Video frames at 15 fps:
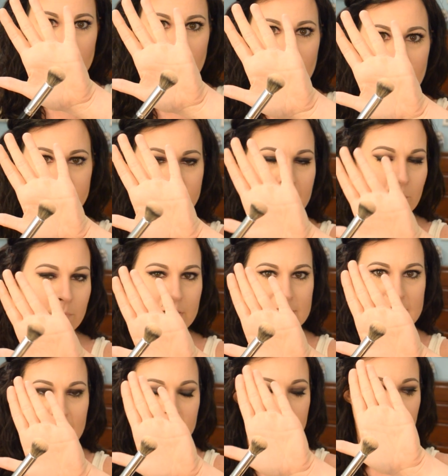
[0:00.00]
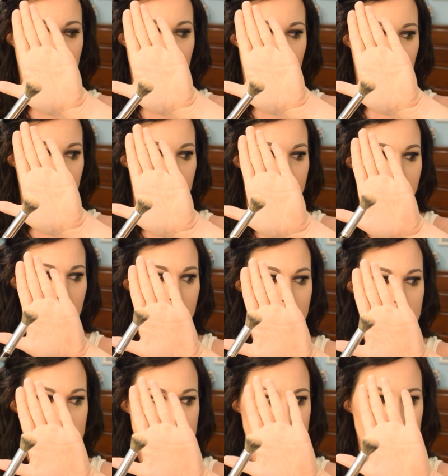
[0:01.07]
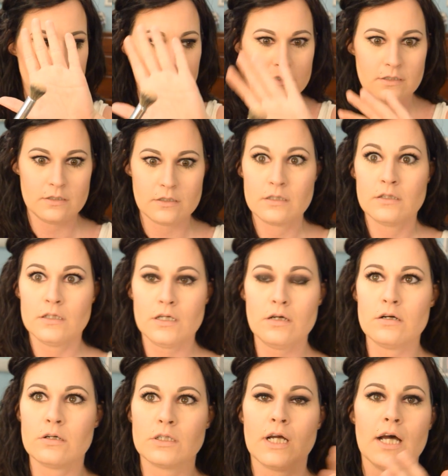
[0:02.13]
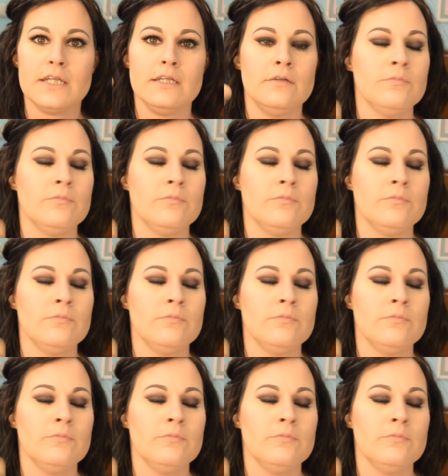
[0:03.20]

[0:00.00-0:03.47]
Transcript: I forget what exactly they call it, but it just, oh God.